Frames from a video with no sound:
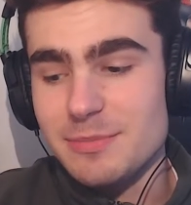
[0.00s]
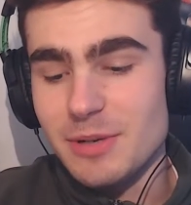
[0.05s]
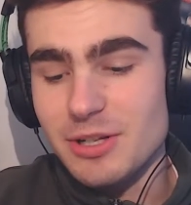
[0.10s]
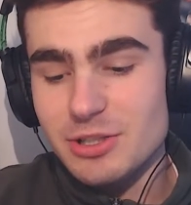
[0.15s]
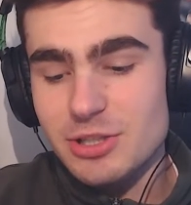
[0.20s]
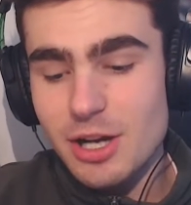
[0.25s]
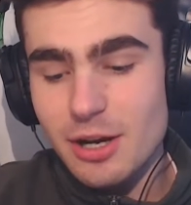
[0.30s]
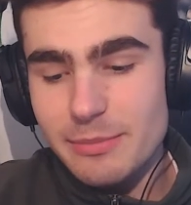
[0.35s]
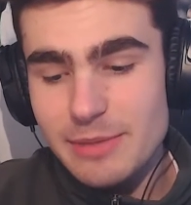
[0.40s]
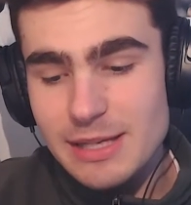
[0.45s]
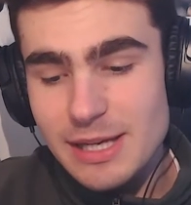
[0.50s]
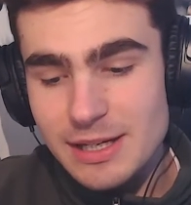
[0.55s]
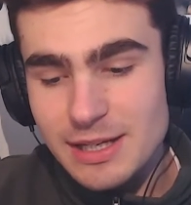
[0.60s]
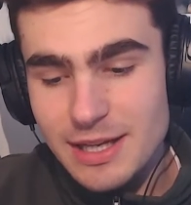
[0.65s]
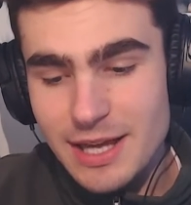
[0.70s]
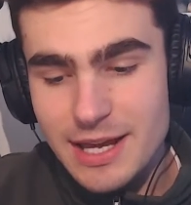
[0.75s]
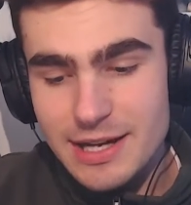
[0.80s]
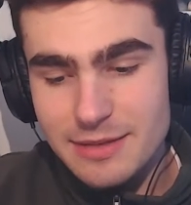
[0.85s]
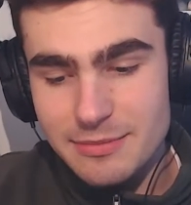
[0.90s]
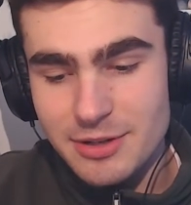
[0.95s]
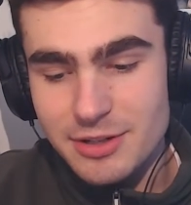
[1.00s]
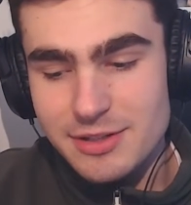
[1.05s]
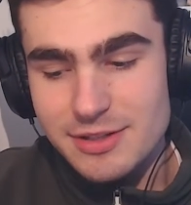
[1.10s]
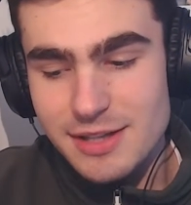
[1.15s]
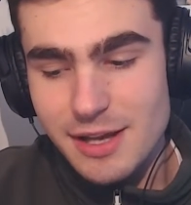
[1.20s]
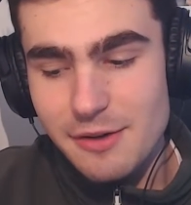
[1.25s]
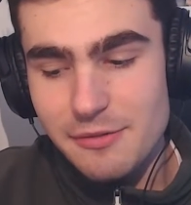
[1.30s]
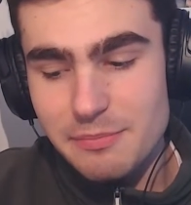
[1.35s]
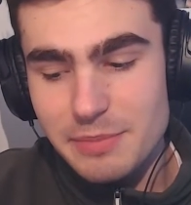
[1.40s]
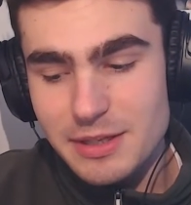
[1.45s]
But I shan't be getting ahead of
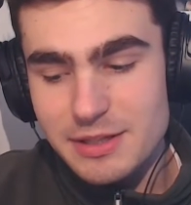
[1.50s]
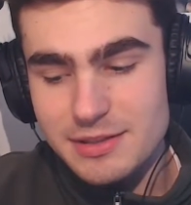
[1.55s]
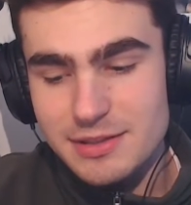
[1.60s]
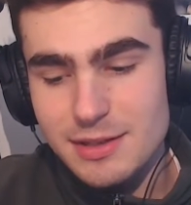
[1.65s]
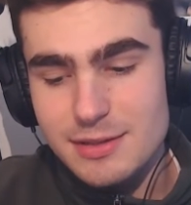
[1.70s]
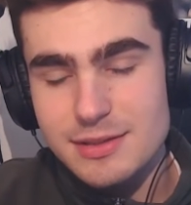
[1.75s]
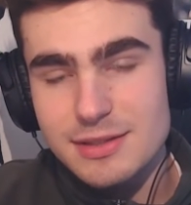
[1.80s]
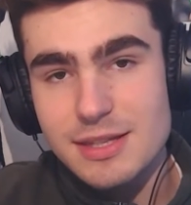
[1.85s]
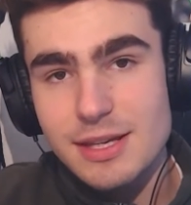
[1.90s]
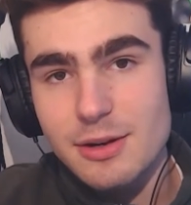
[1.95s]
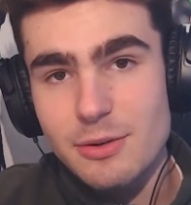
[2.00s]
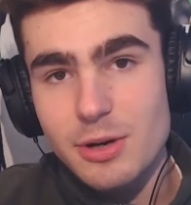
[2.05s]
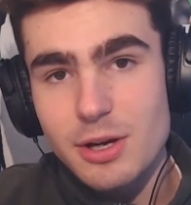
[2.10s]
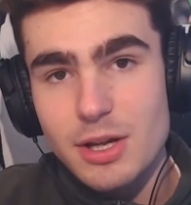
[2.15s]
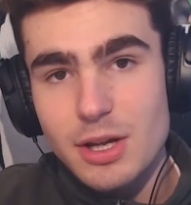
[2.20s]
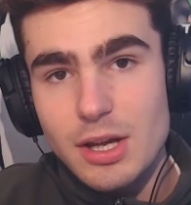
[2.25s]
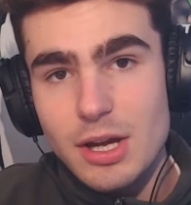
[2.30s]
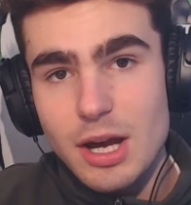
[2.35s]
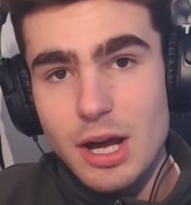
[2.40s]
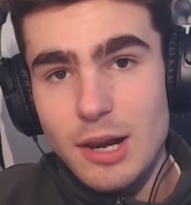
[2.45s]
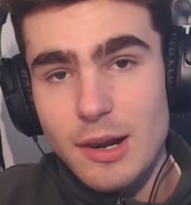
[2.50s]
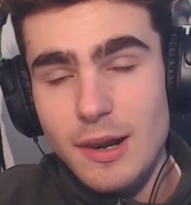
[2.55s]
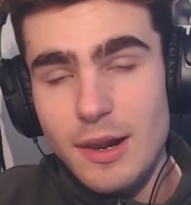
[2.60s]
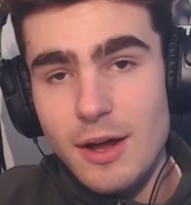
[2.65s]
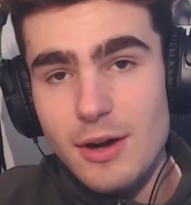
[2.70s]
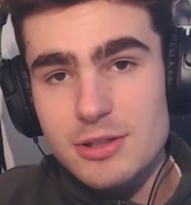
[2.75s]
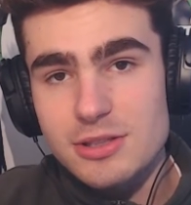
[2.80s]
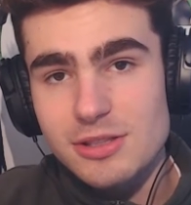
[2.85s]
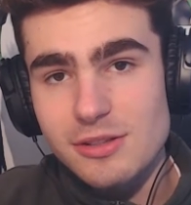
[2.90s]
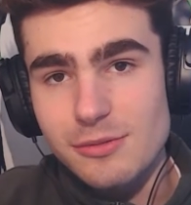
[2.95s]
myself because there's still a
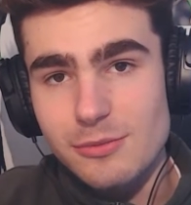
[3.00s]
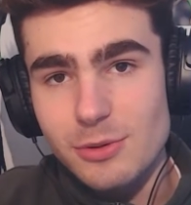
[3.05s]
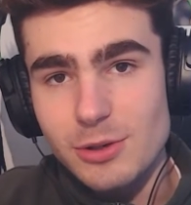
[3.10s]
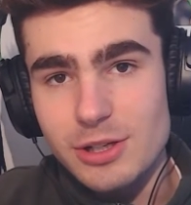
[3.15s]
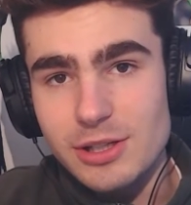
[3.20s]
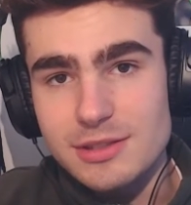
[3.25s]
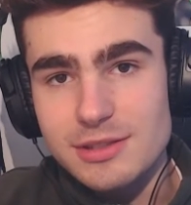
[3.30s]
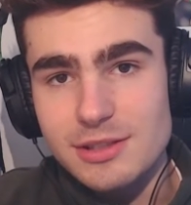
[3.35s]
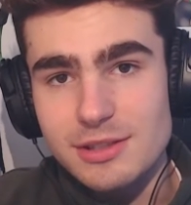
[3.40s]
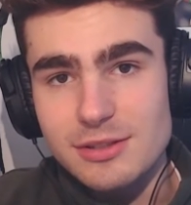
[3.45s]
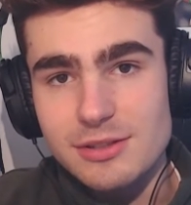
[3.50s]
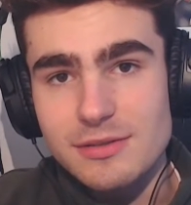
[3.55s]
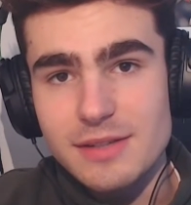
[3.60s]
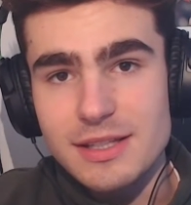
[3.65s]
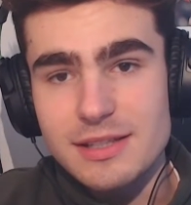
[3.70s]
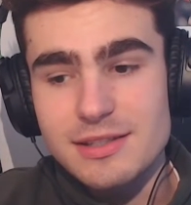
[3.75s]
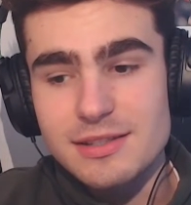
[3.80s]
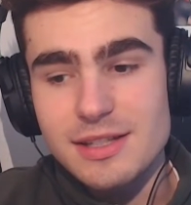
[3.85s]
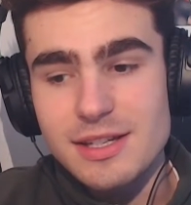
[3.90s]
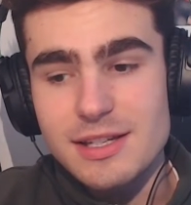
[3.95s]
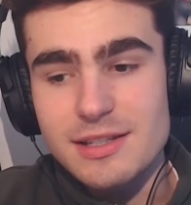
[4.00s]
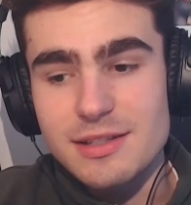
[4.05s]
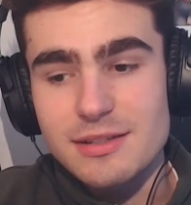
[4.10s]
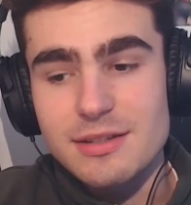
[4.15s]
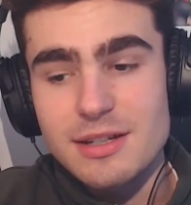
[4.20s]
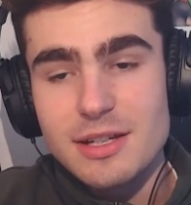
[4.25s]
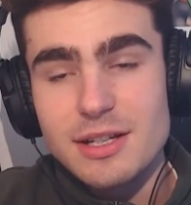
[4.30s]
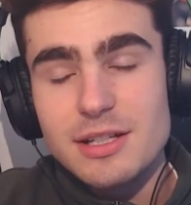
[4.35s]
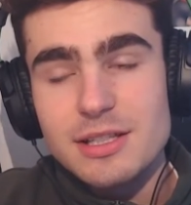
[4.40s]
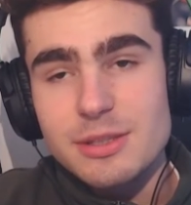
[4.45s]
lot of work to do this
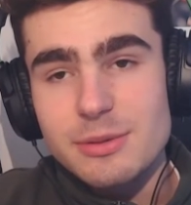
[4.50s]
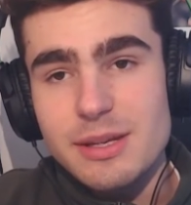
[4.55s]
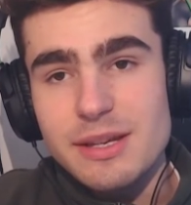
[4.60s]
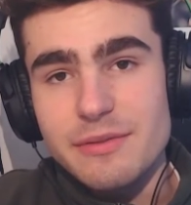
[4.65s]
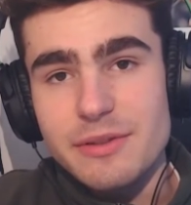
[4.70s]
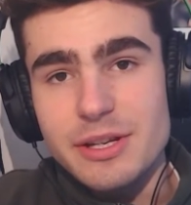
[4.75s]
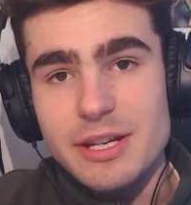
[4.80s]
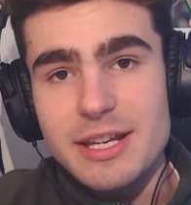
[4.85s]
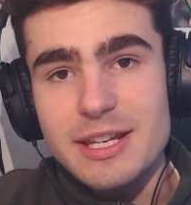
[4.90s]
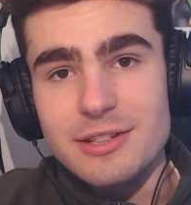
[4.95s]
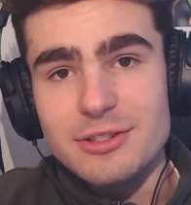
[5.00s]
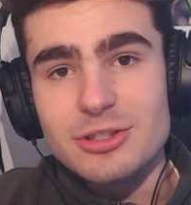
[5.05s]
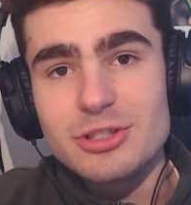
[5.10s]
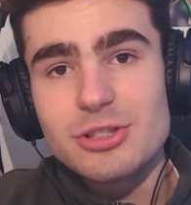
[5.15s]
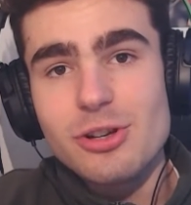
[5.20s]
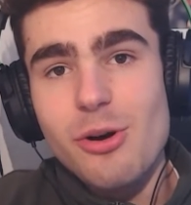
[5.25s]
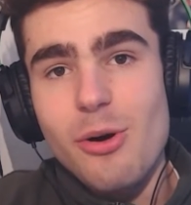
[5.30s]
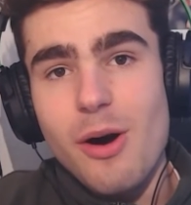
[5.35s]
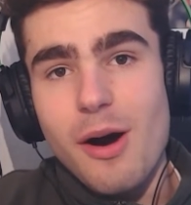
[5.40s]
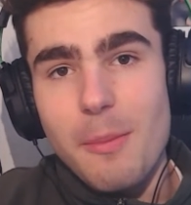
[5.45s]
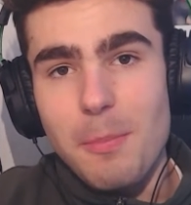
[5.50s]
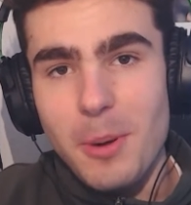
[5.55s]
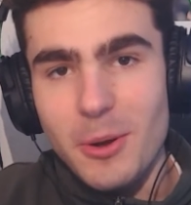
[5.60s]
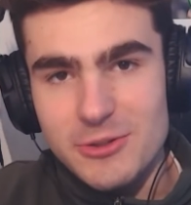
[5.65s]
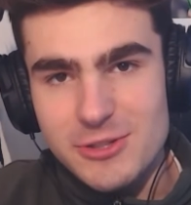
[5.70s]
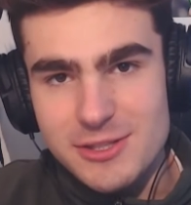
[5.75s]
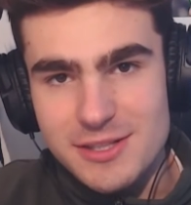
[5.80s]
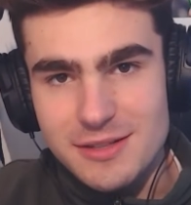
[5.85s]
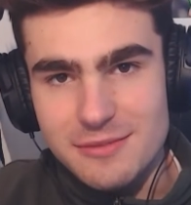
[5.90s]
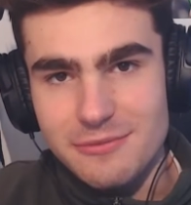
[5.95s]
season to even ensure a
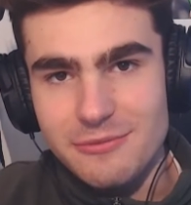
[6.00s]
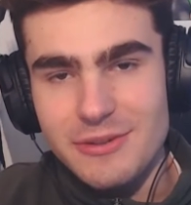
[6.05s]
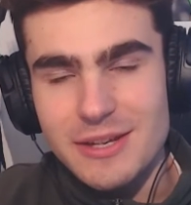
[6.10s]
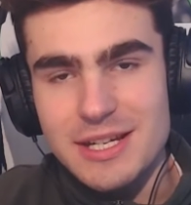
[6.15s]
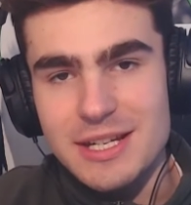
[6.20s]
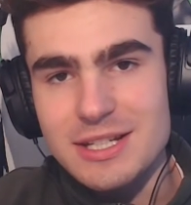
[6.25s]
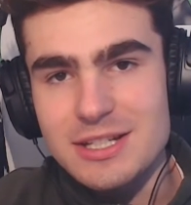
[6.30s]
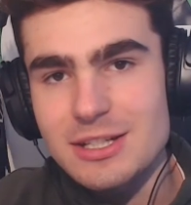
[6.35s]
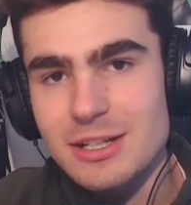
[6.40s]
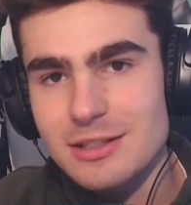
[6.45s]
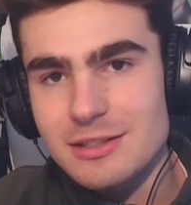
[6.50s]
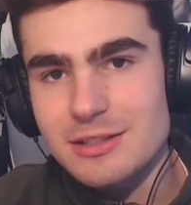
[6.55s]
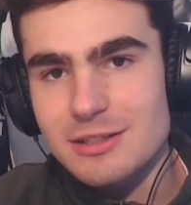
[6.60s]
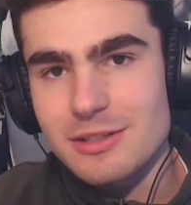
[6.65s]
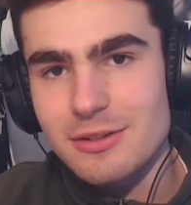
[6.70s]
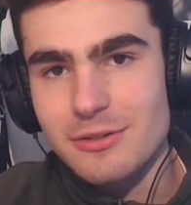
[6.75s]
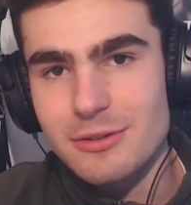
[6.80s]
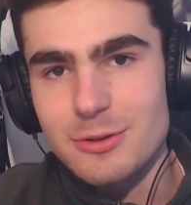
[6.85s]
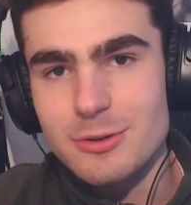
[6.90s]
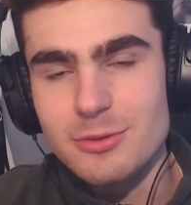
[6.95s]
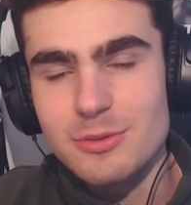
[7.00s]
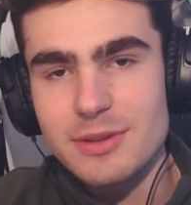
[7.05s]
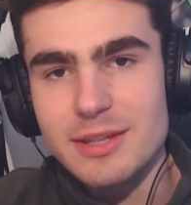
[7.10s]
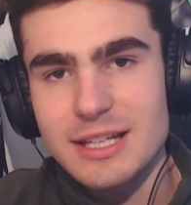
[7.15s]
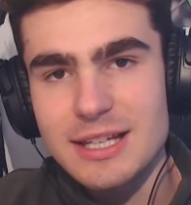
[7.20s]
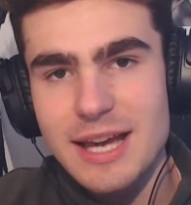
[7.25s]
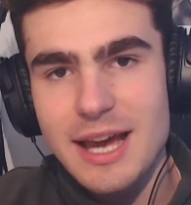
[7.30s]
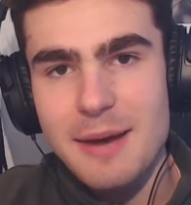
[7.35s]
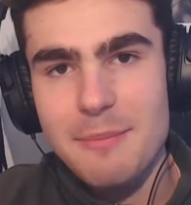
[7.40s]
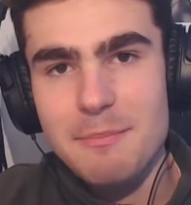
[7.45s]
positive finish to
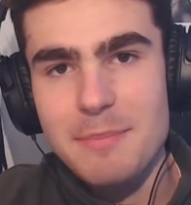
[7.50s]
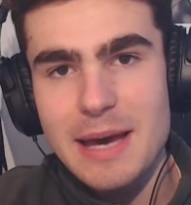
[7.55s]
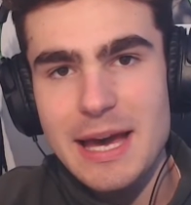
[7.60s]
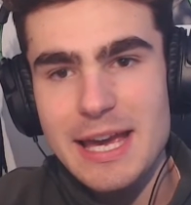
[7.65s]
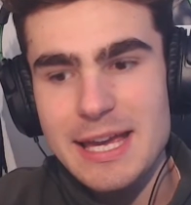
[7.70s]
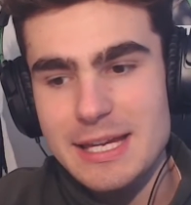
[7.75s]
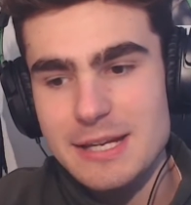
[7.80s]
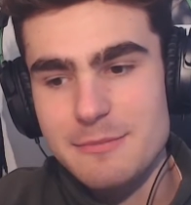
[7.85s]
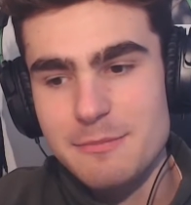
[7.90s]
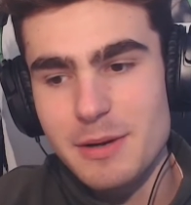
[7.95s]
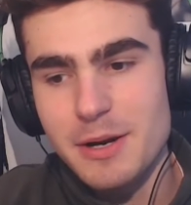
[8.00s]
the campaign.